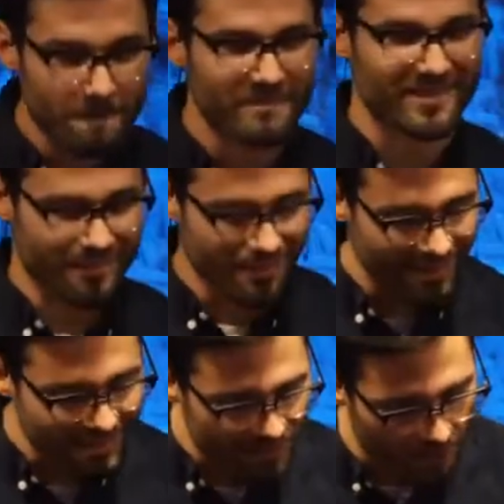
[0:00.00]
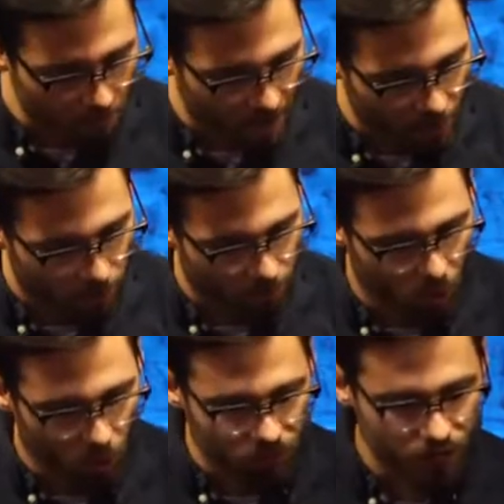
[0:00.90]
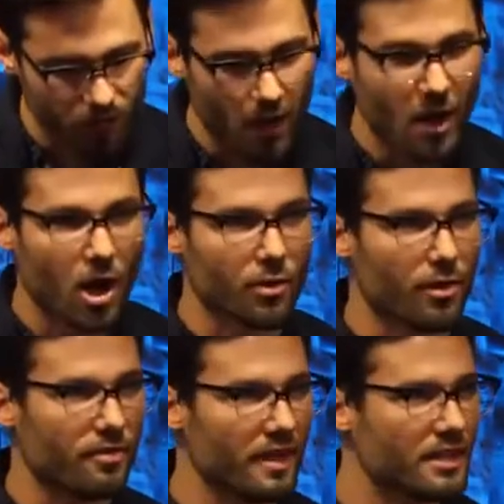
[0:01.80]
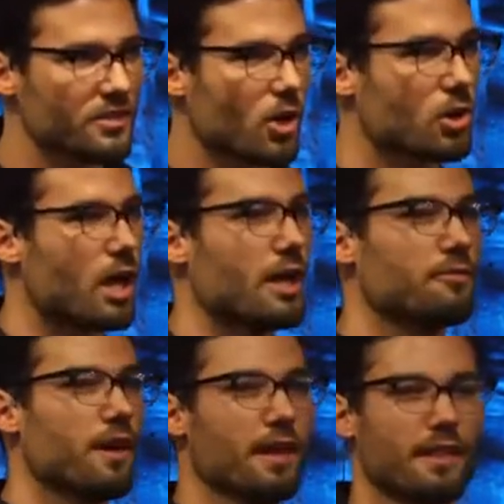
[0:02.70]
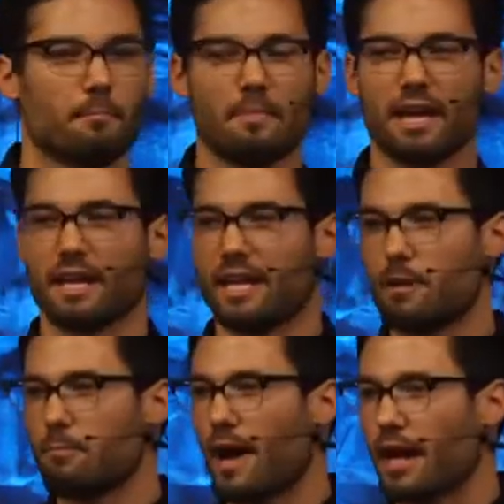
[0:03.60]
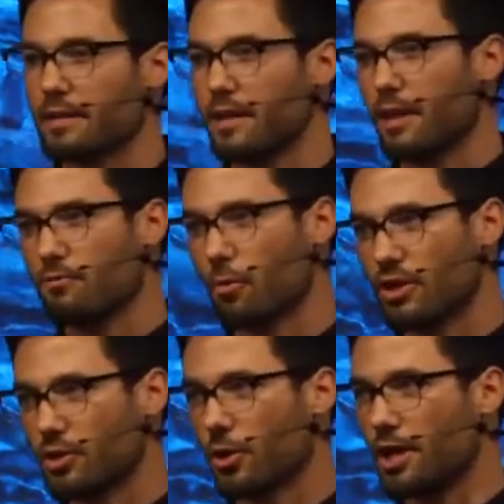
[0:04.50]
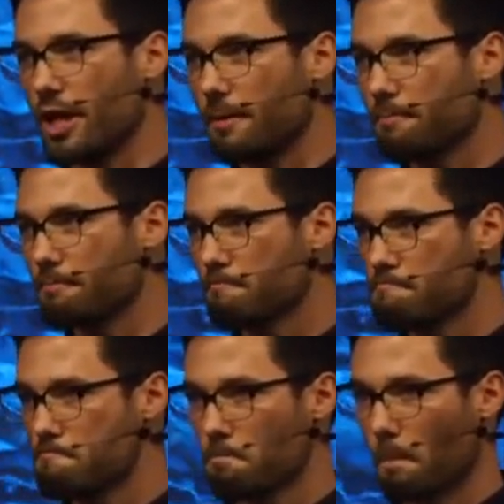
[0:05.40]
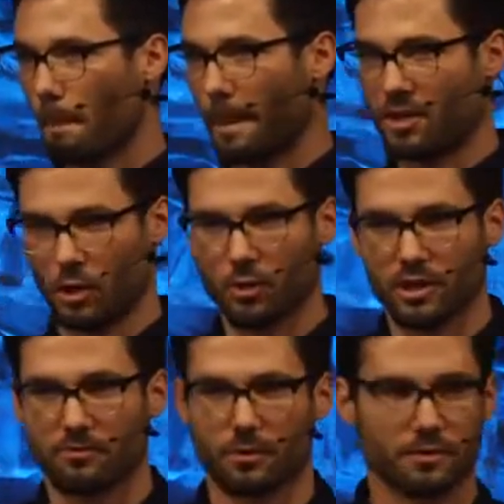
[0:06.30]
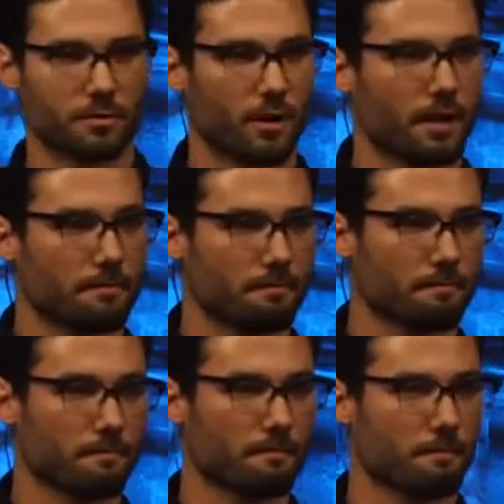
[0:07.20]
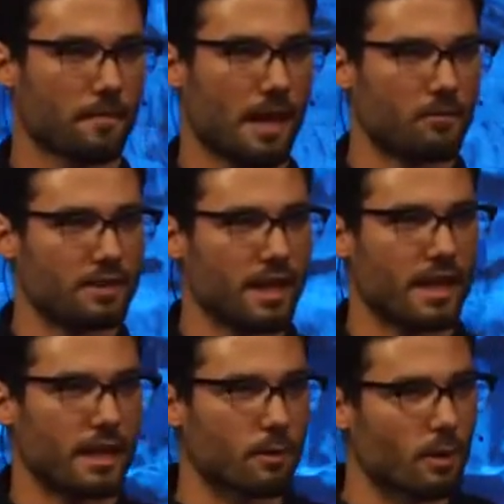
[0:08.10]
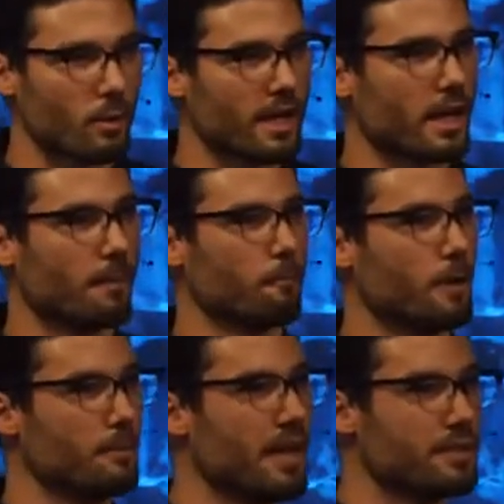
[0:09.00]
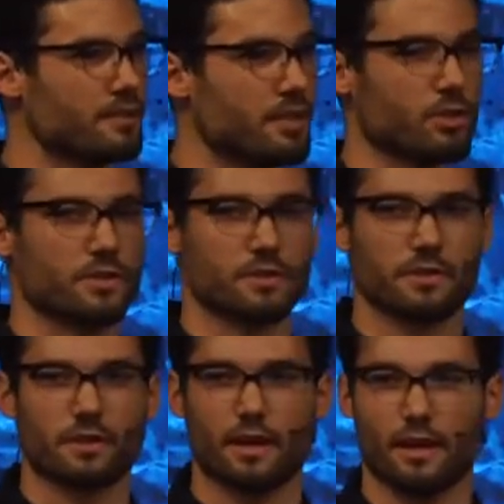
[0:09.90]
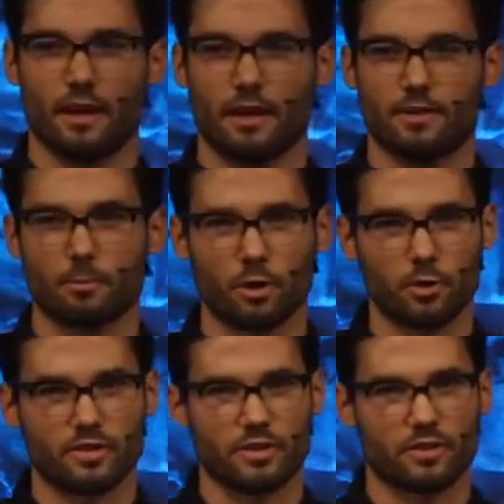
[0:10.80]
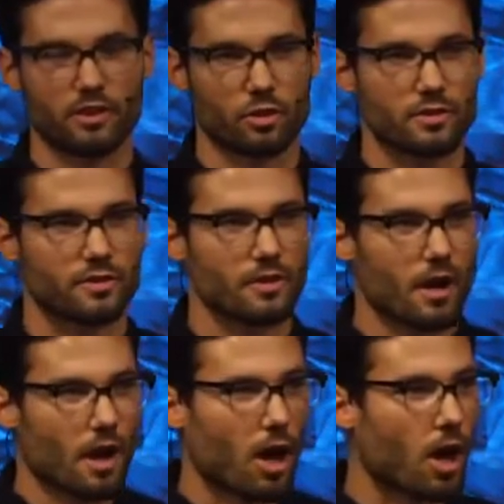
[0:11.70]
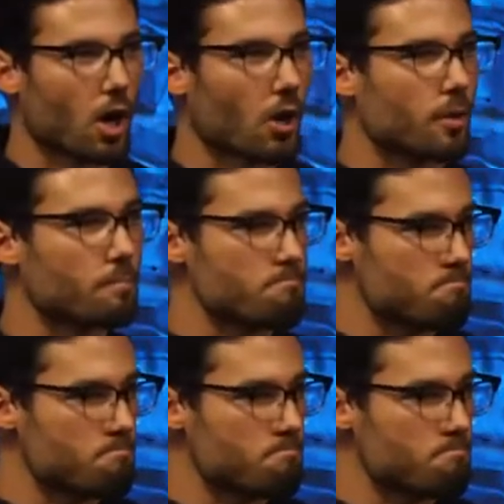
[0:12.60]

that the things that matter most are the things in our life that make an impact for eternity. You know the difference, right? Every day we wake up, we make decisions. Some of those decisions are